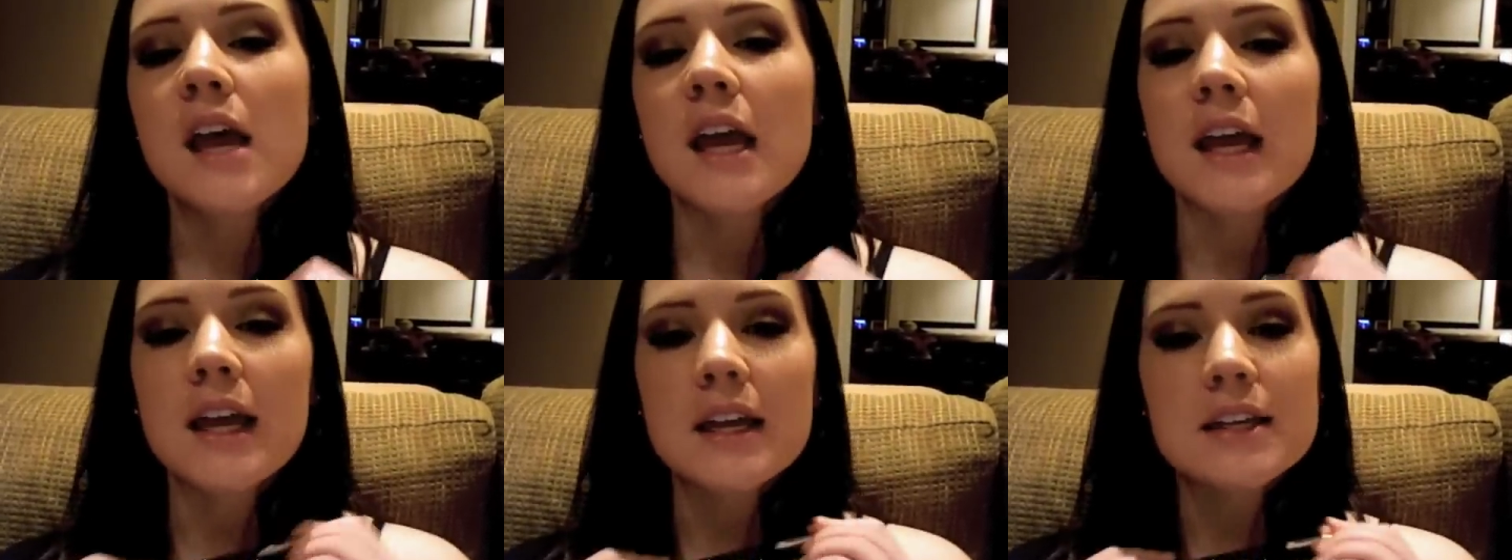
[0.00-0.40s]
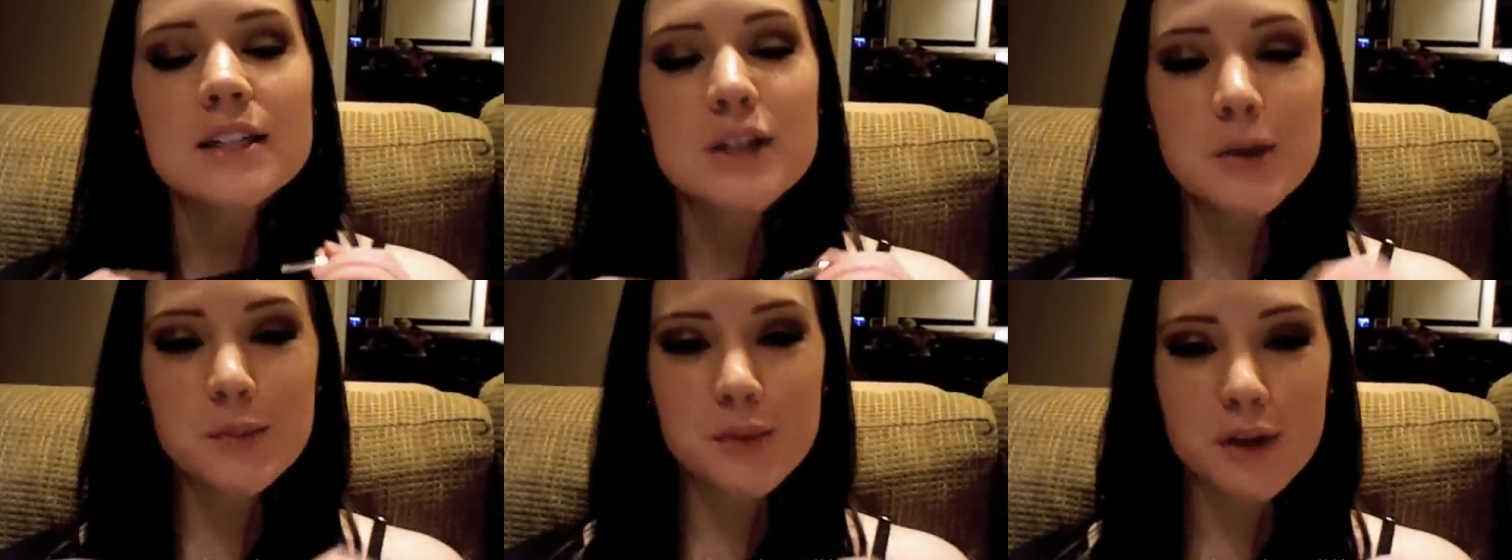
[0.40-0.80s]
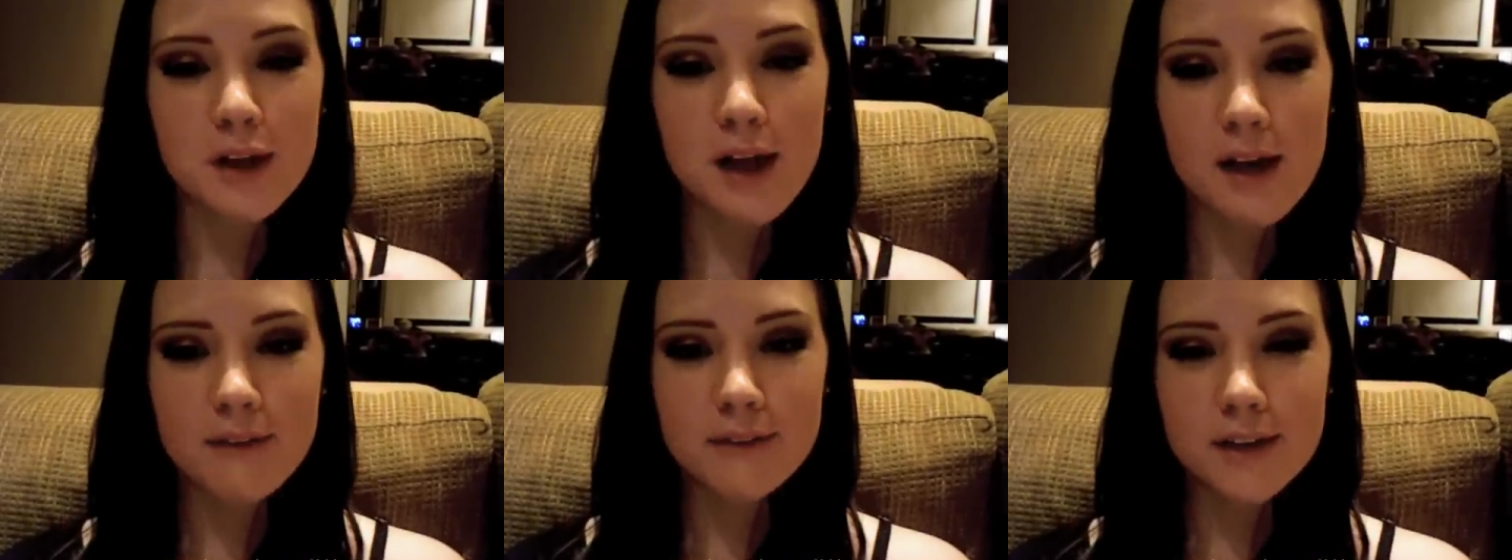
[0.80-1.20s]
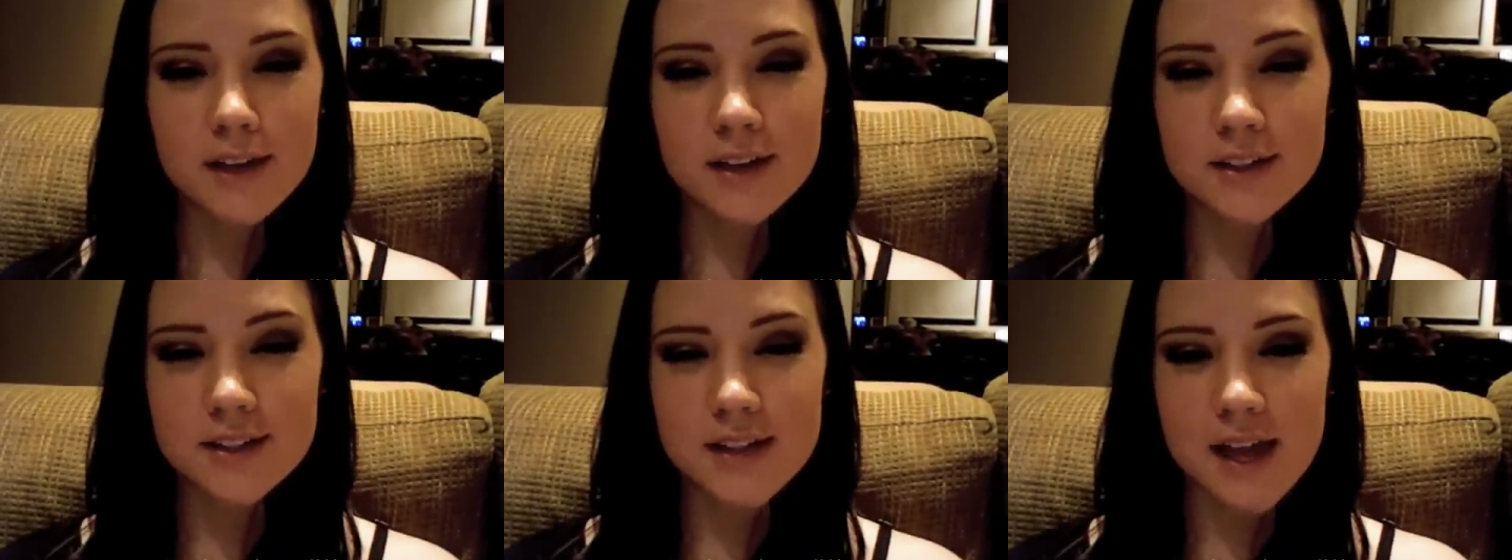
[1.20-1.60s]
and hope you all having a
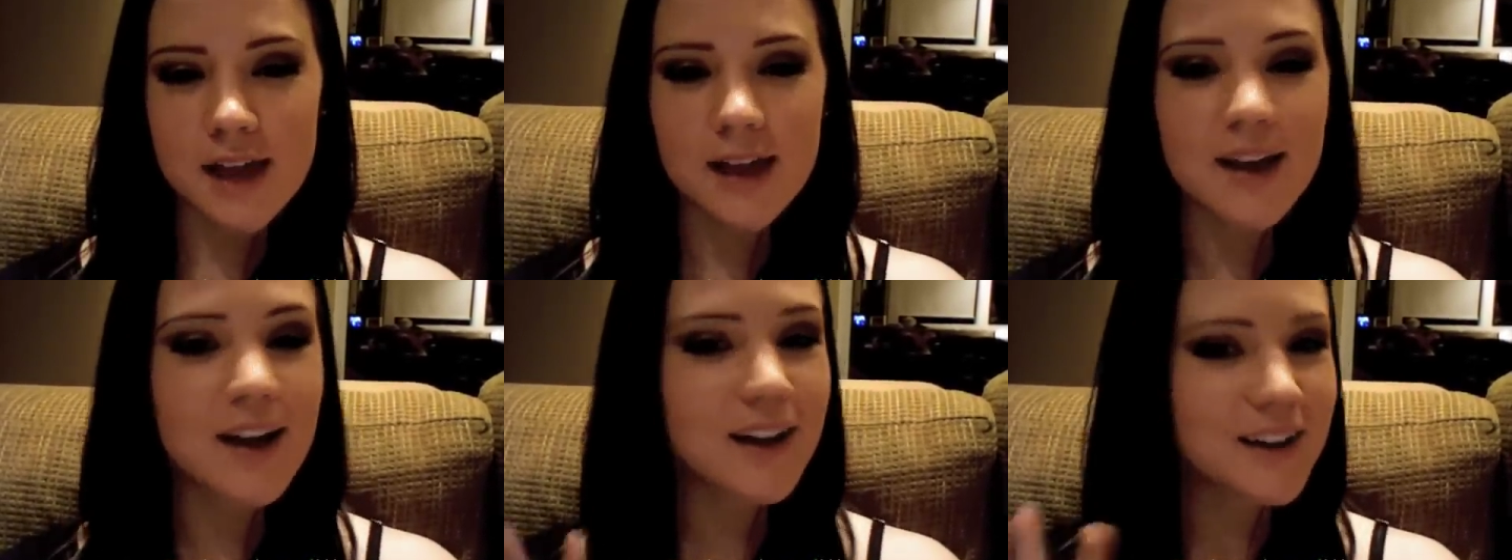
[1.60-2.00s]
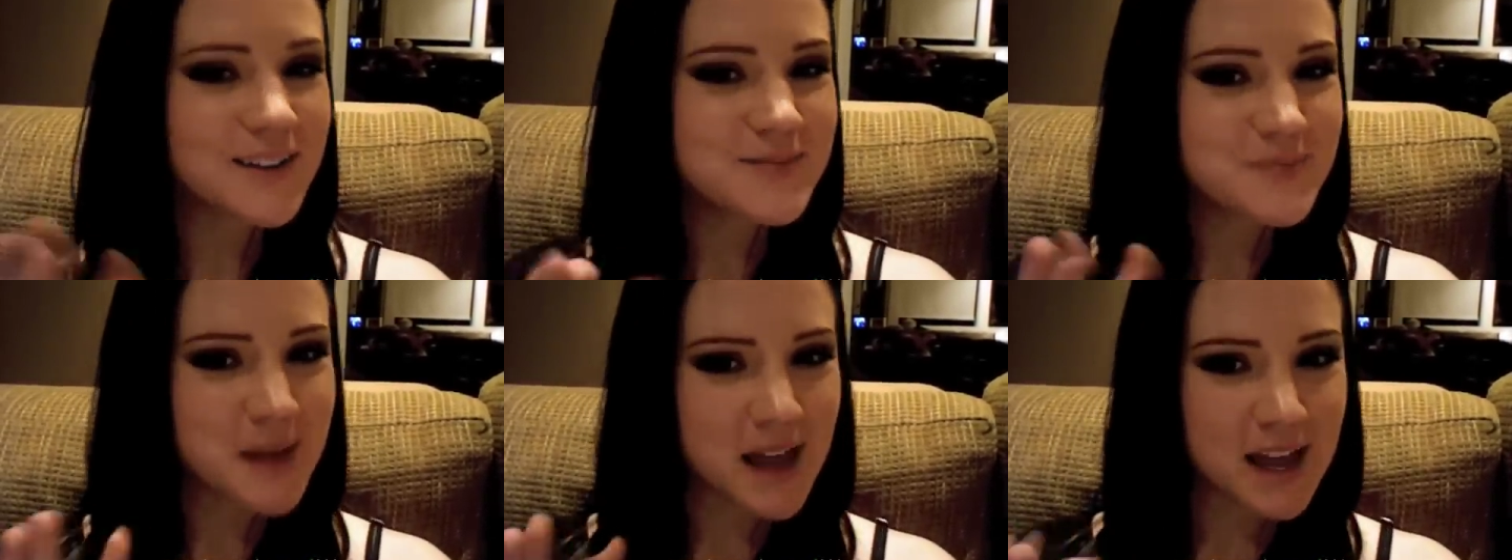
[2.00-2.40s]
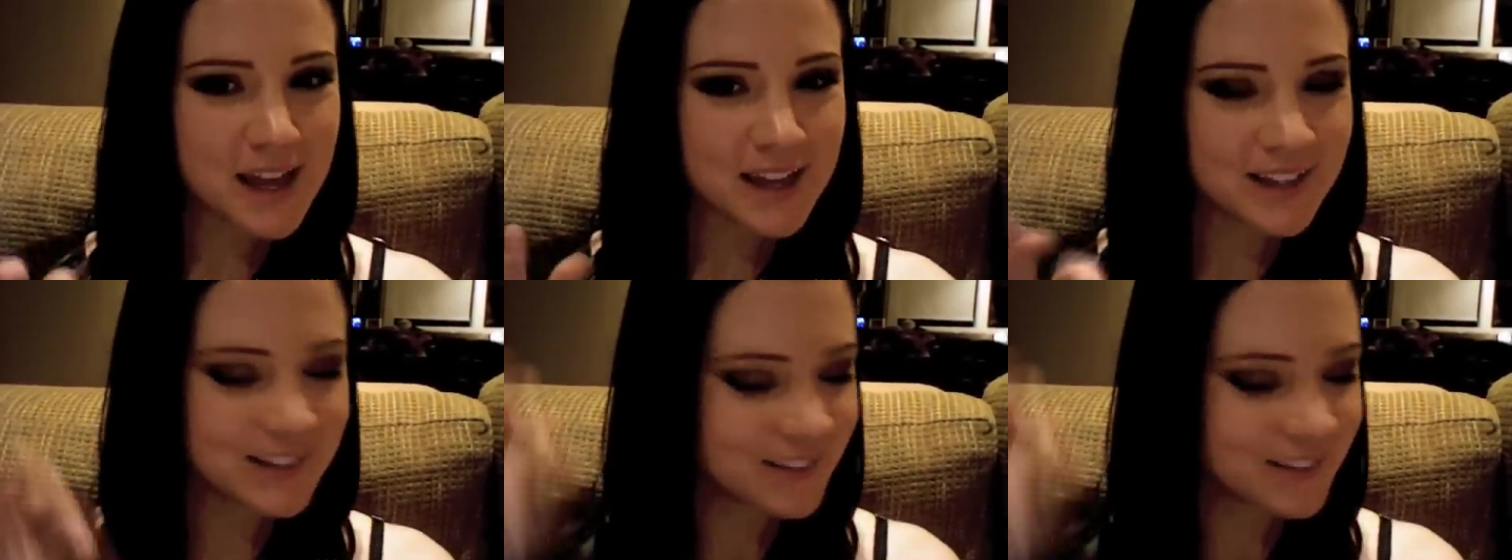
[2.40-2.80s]
good day. All right, bye.